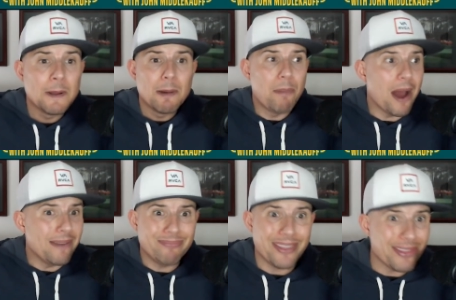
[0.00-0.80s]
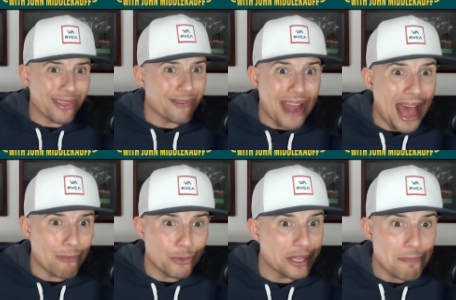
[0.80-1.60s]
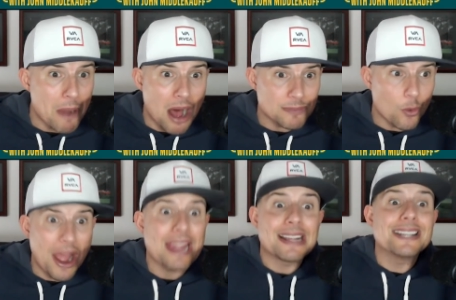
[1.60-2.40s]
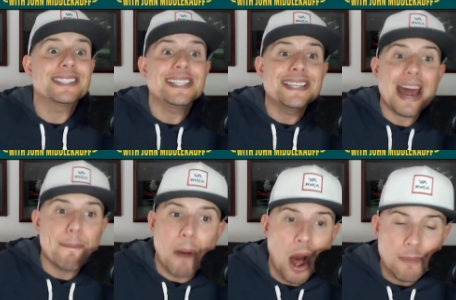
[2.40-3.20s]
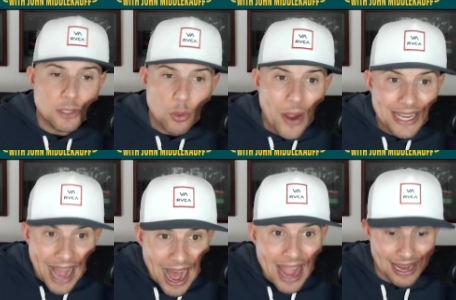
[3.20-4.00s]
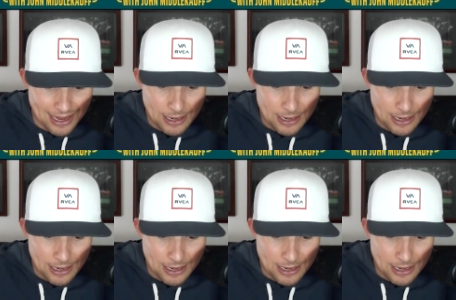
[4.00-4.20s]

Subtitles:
But they're not really bombs away, because he's not a bombs away guy.